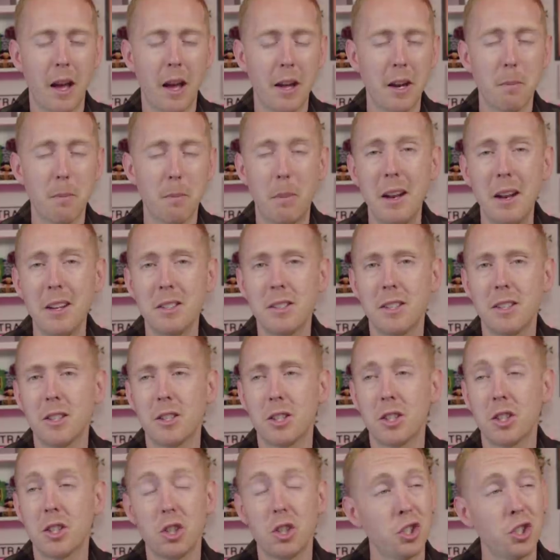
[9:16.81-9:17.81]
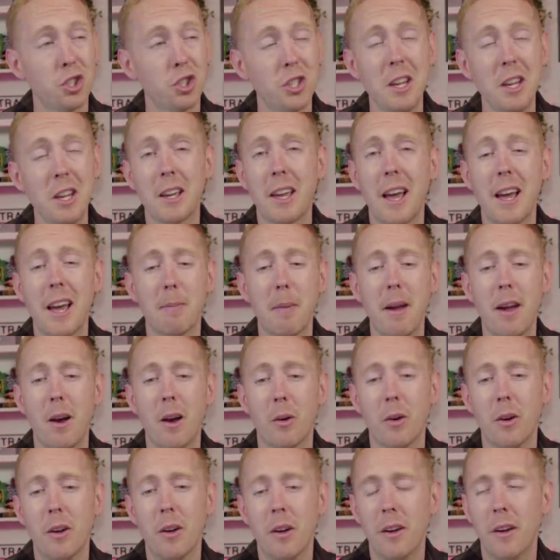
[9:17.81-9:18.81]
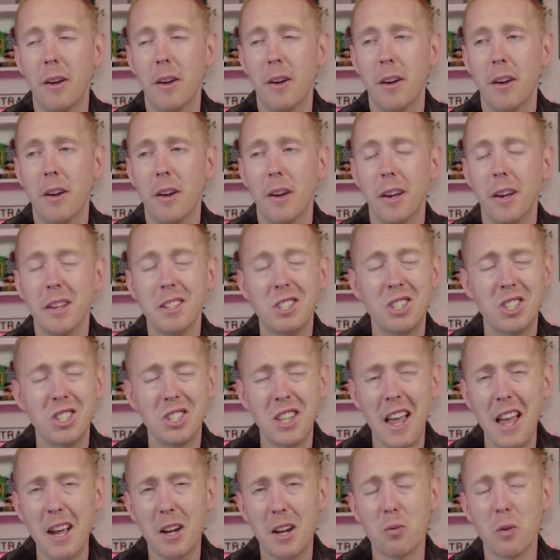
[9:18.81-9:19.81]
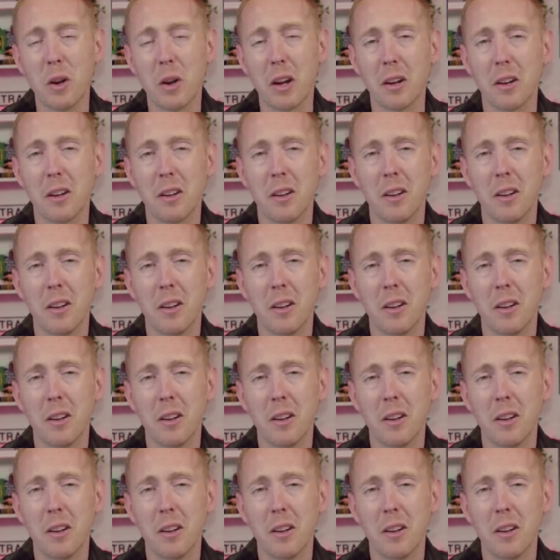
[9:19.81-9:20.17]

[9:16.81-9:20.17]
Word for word: and ability to just see a game out is staggering.